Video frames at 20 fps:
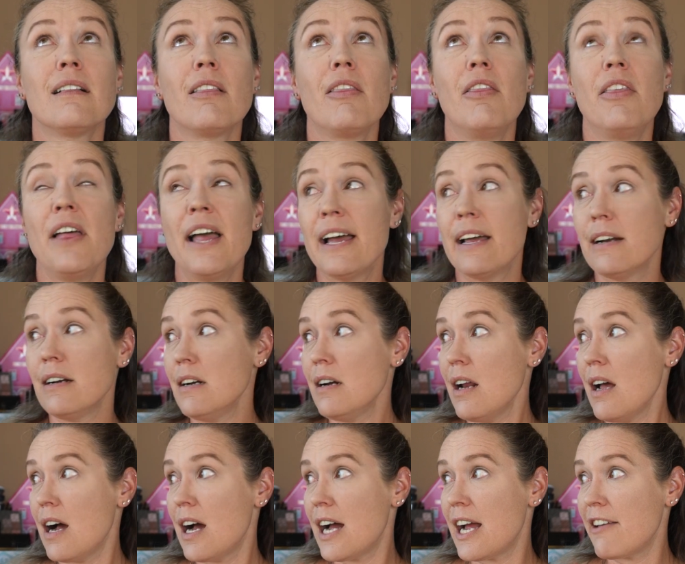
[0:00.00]
Then
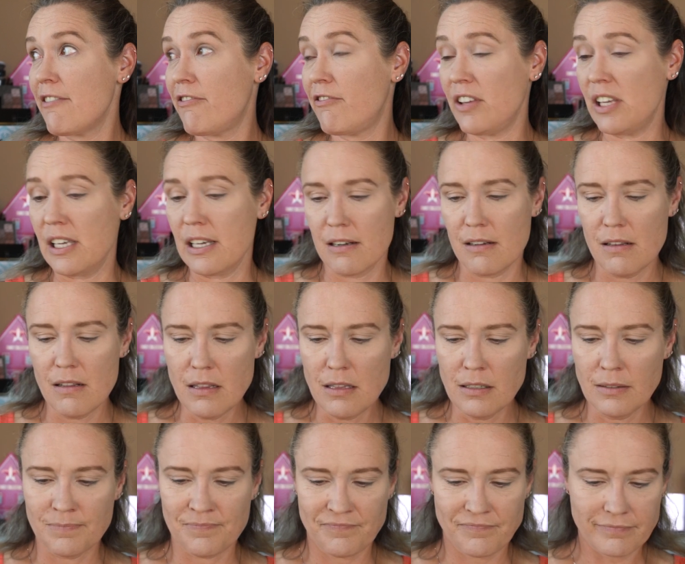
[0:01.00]
I
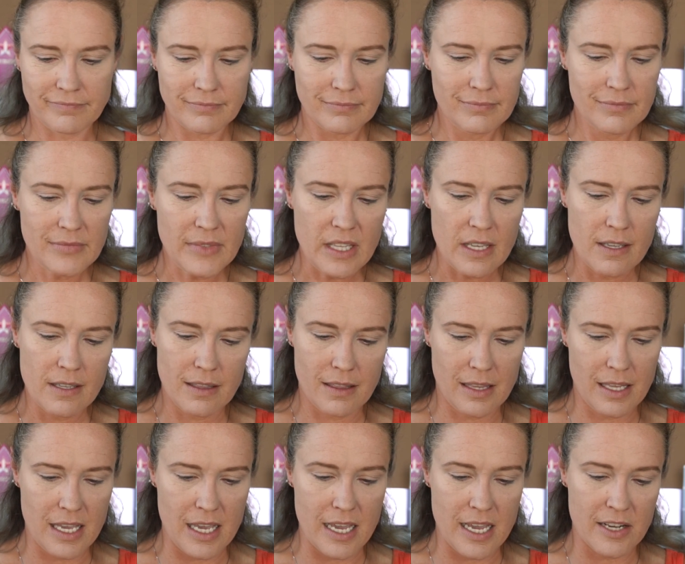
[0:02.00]
feel
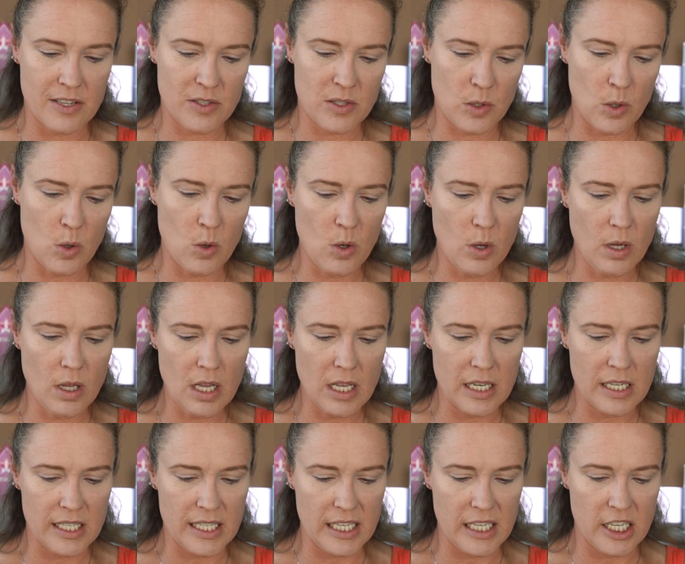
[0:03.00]
the Sol
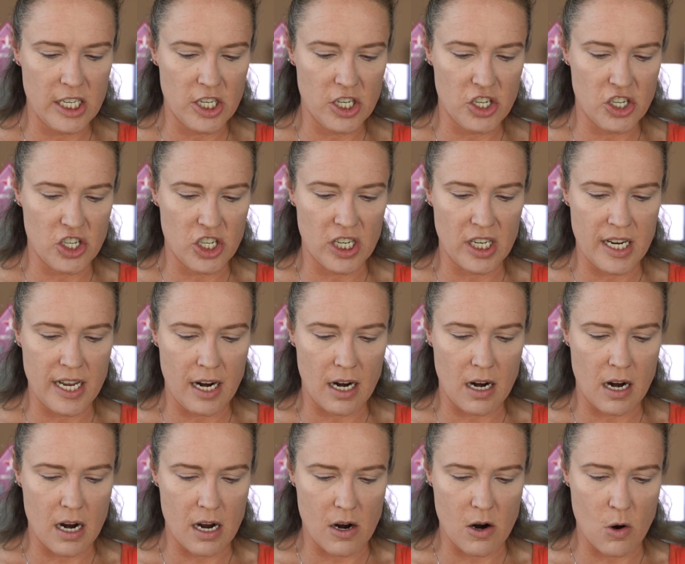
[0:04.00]
de
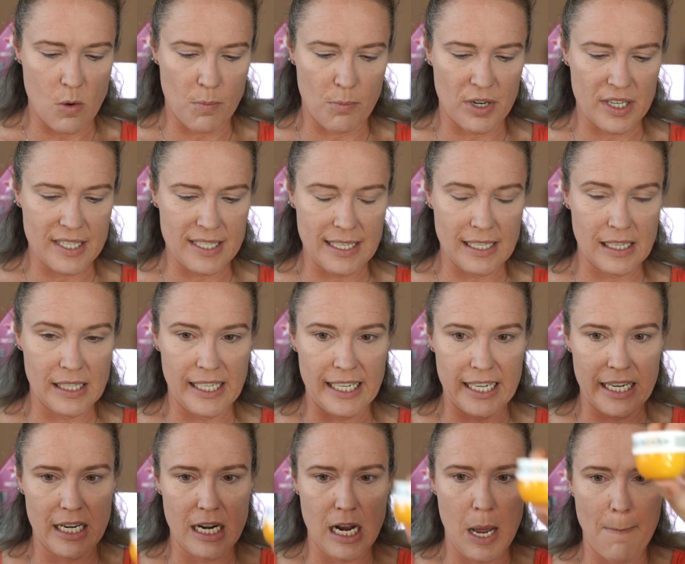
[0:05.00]
Janeiro
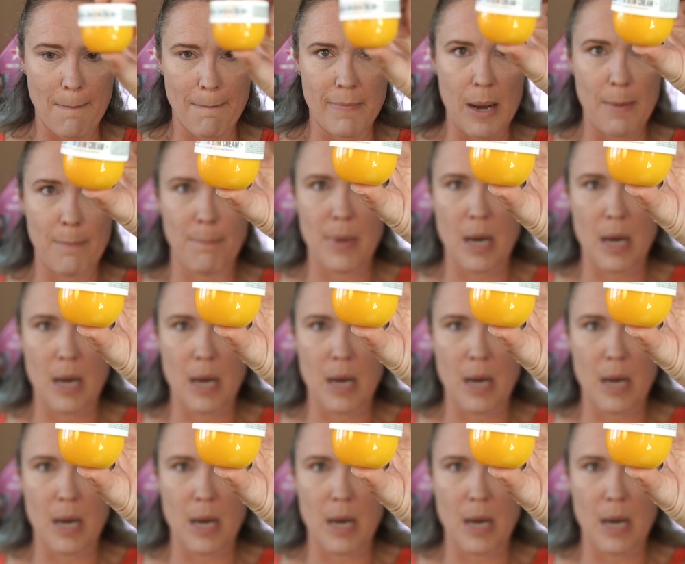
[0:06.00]
Brazilian Bum